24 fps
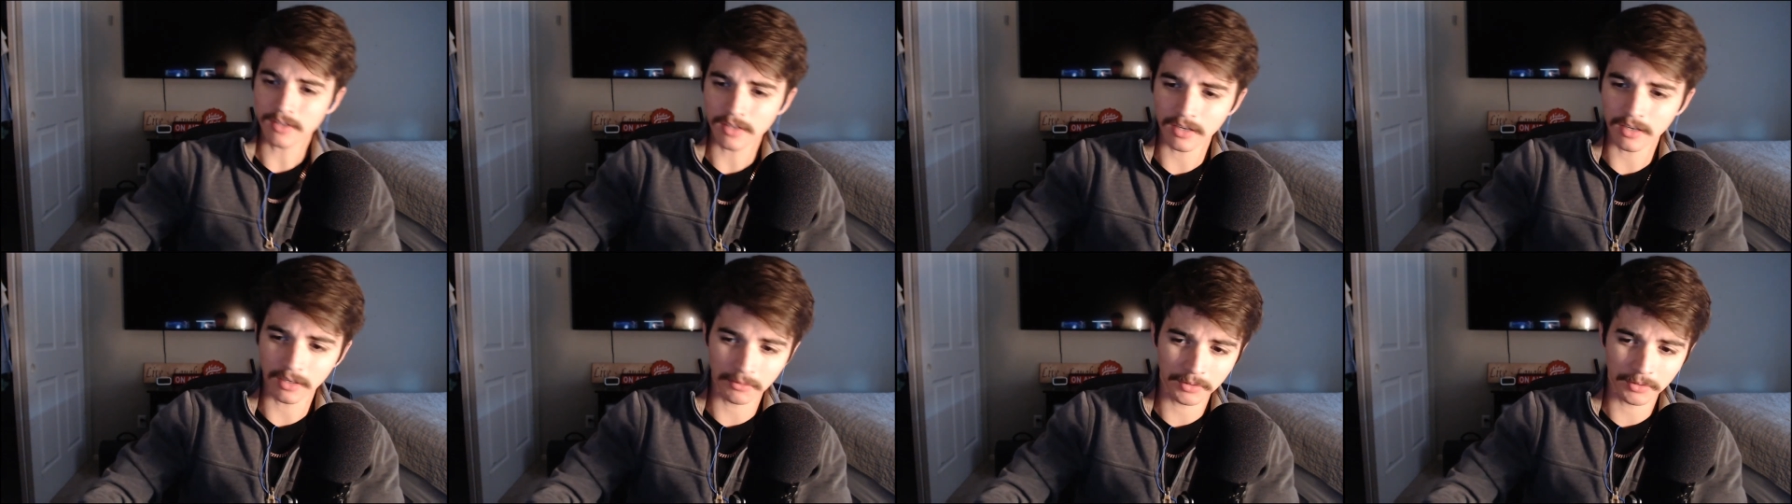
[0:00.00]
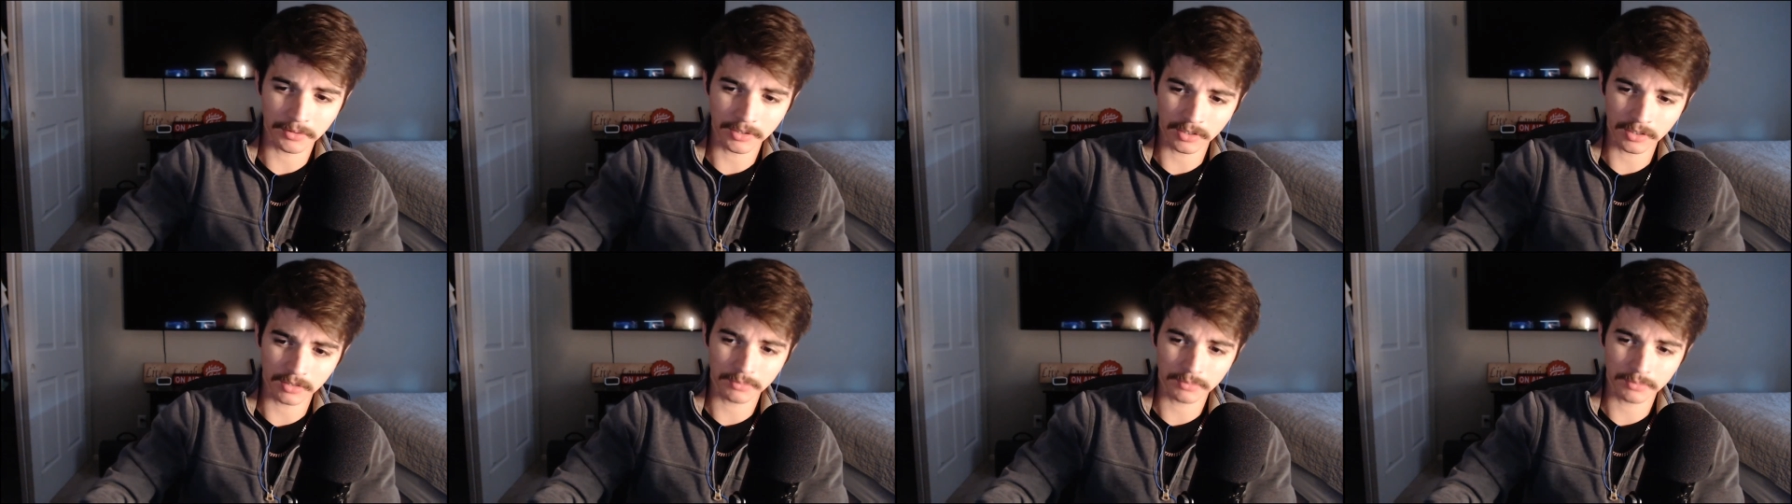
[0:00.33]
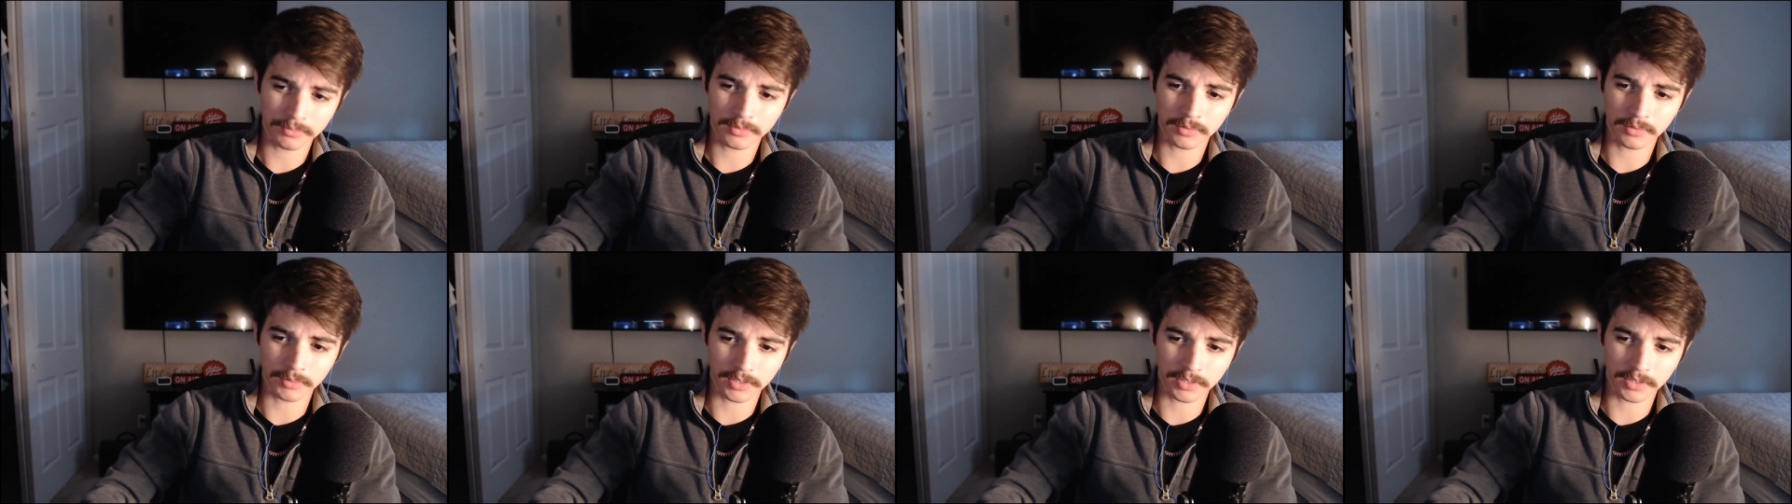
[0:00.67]
And I really hope
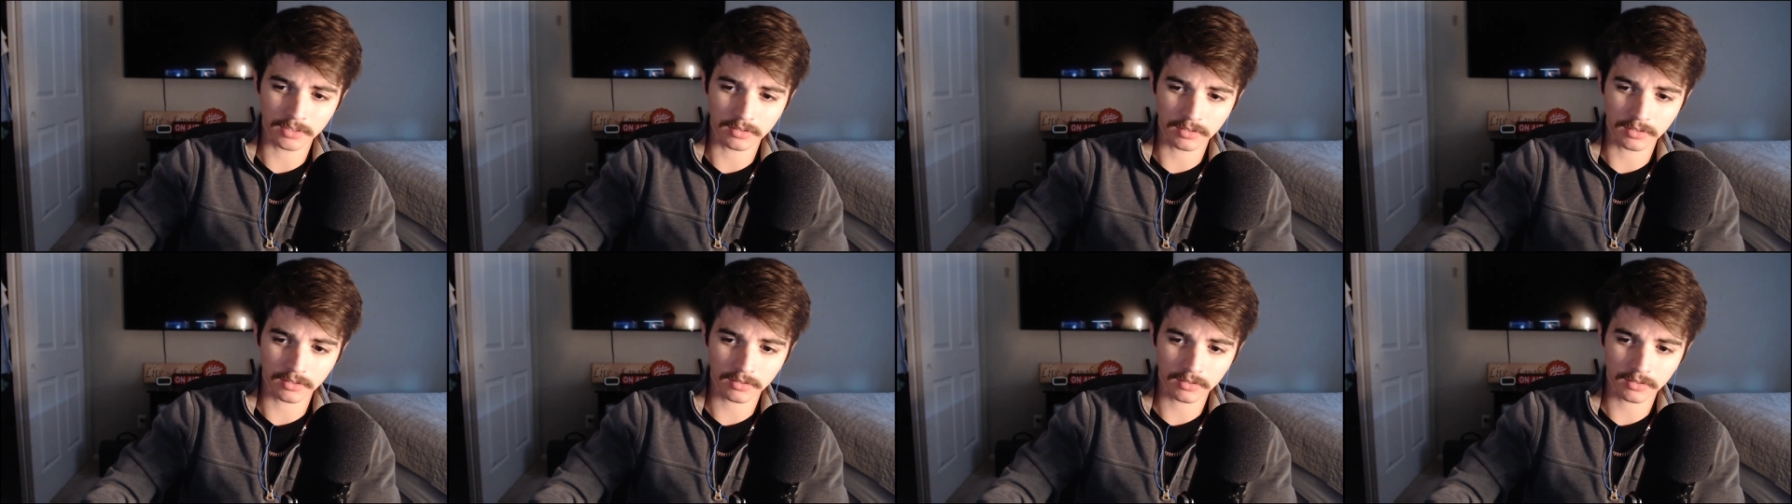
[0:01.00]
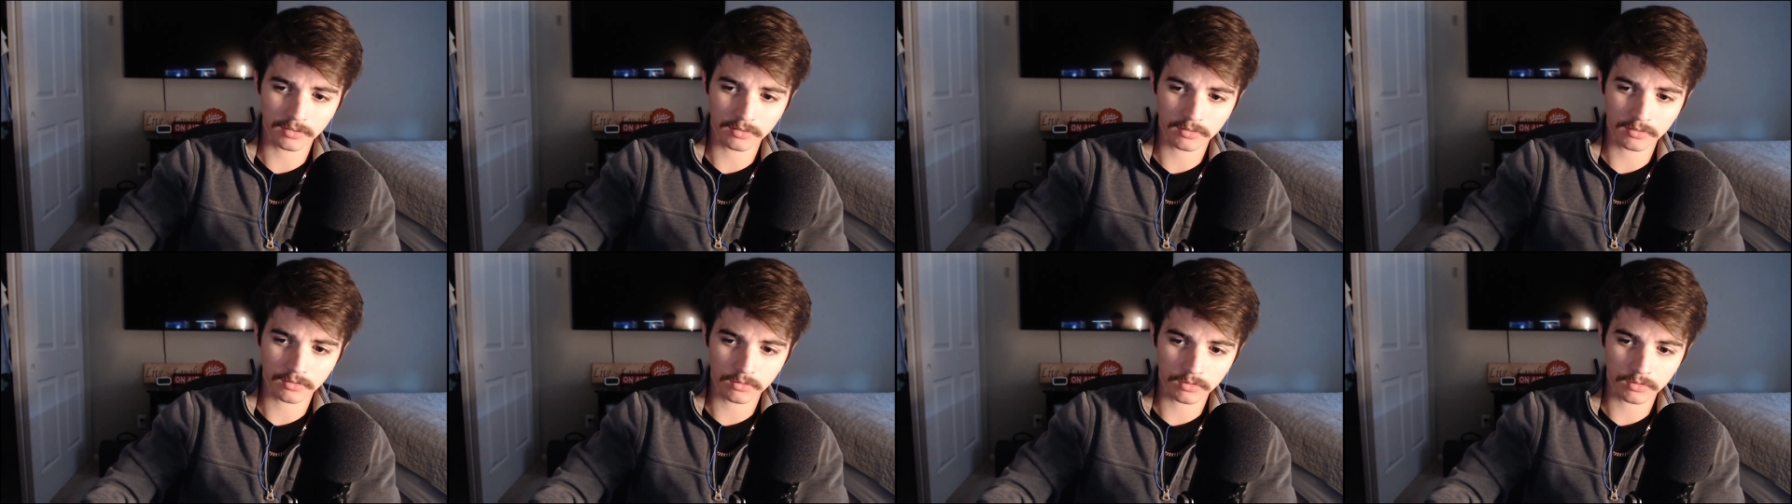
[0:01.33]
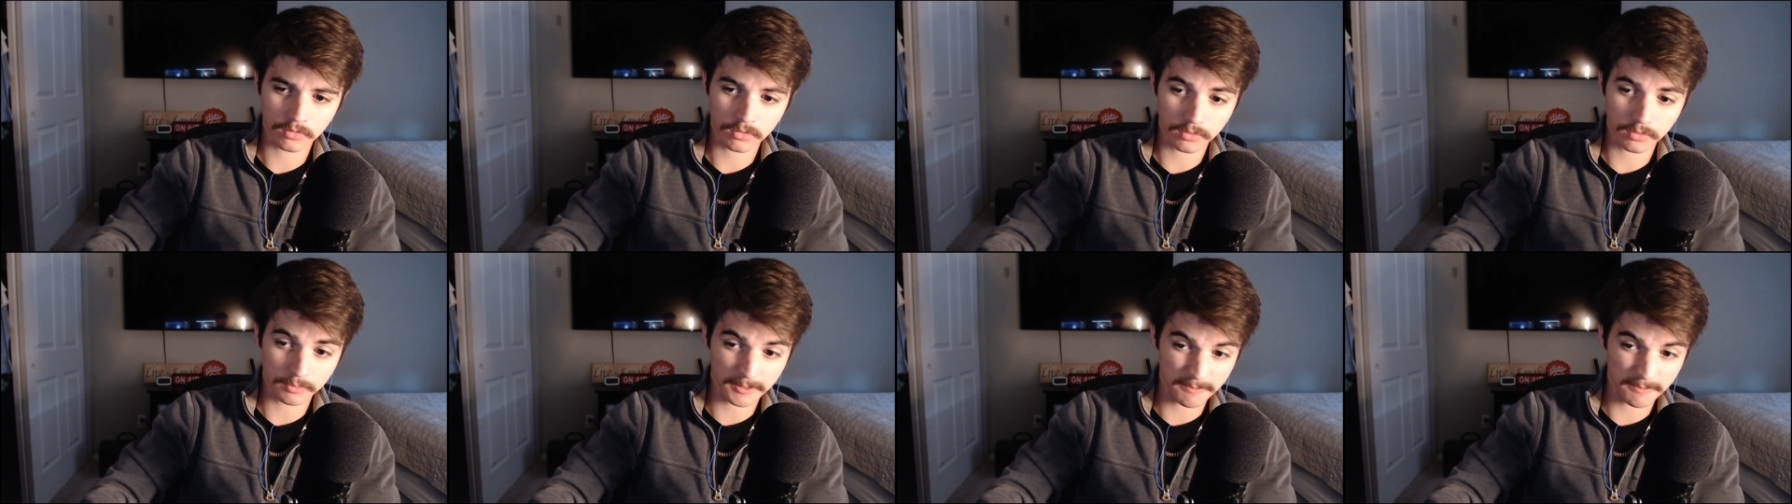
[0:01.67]
that we can talk
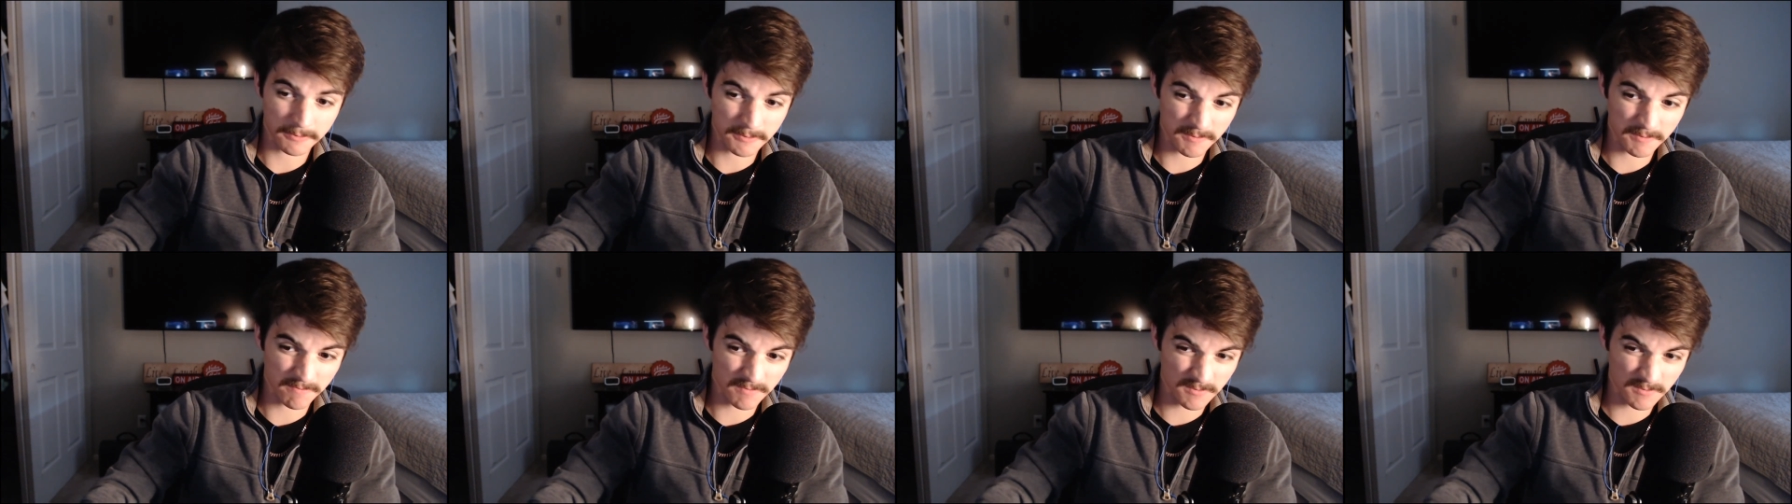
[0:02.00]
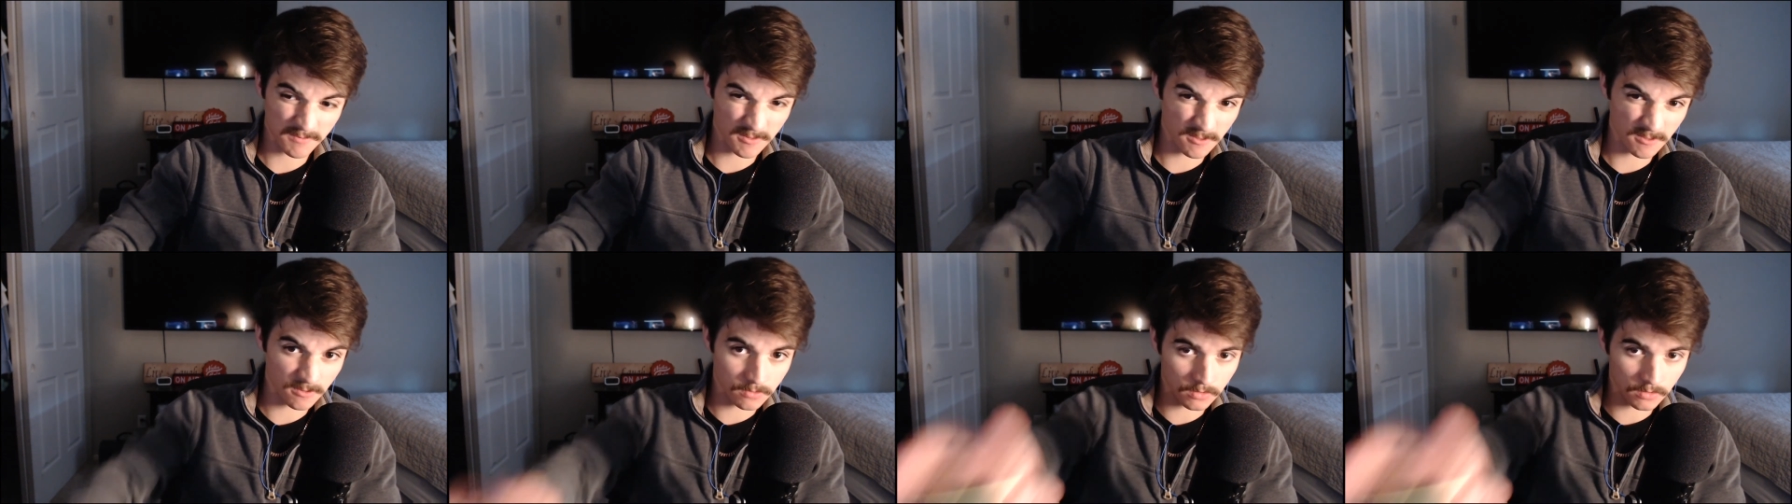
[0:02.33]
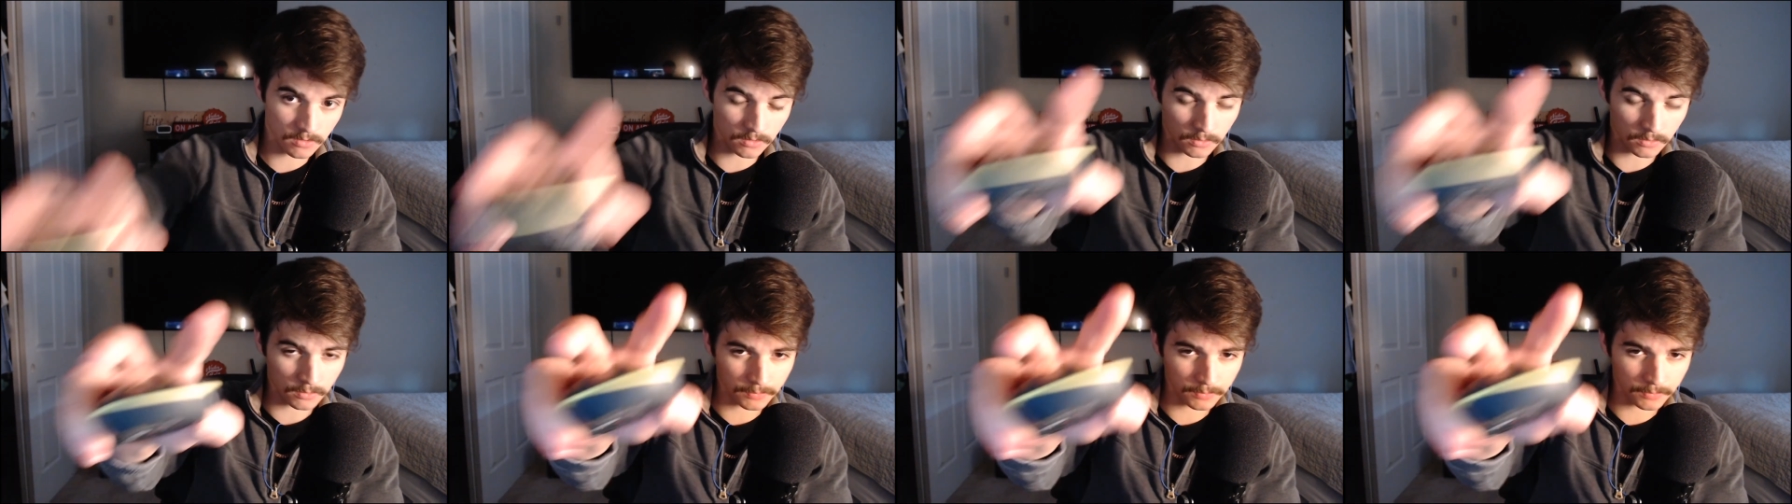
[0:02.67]
sometime
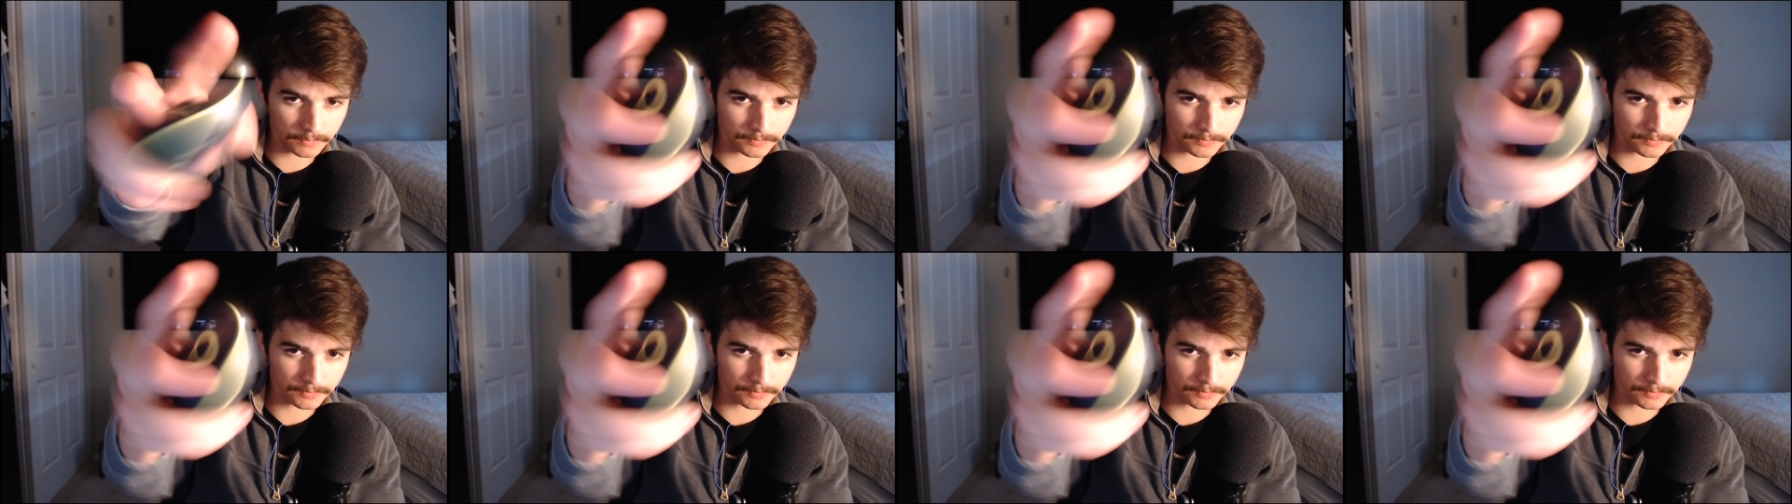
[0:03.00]
soon.